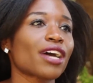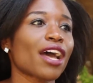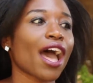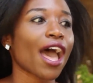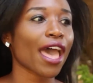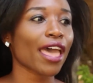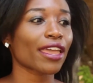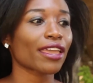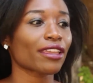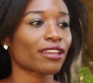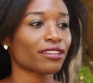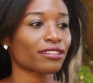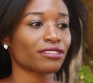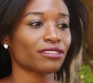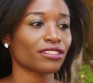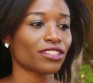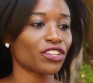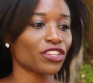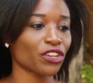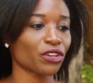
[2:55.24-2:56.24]
I,
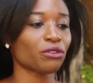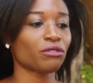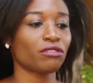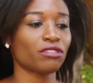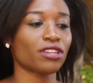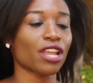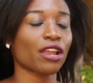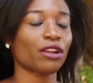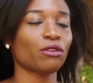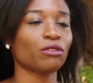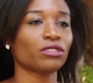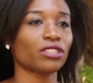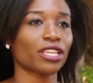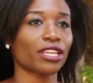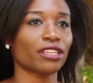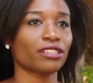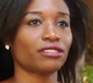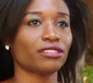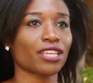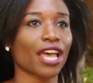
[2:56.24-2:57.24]
not
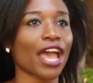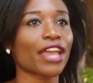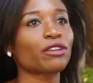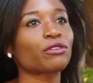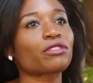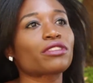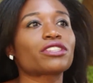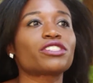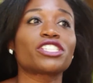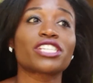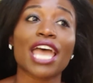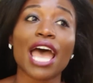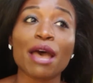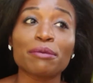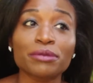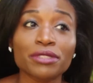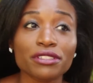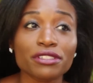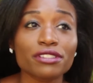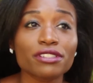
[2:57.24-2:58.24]
only titled the
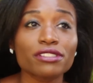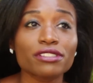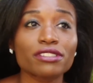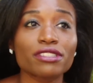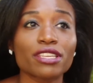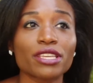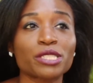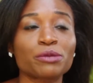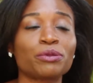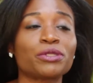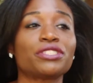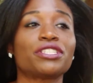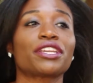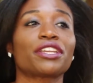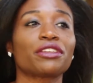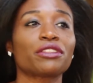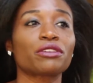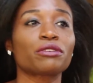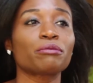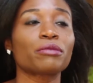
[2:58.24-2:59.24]
chapters these
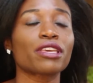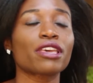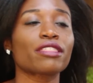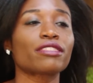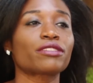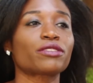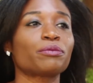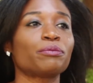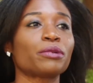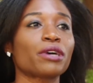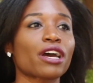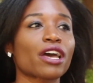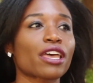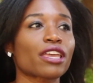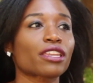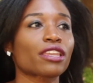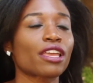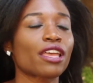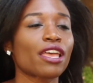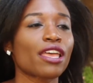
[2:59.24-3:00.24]
particular myths,
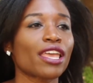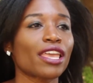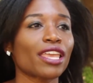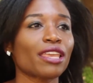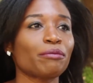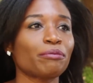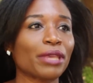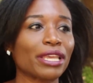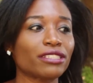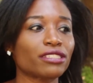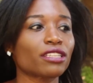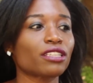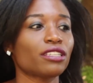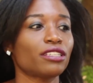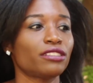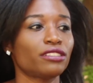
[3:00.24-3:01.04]
but it basically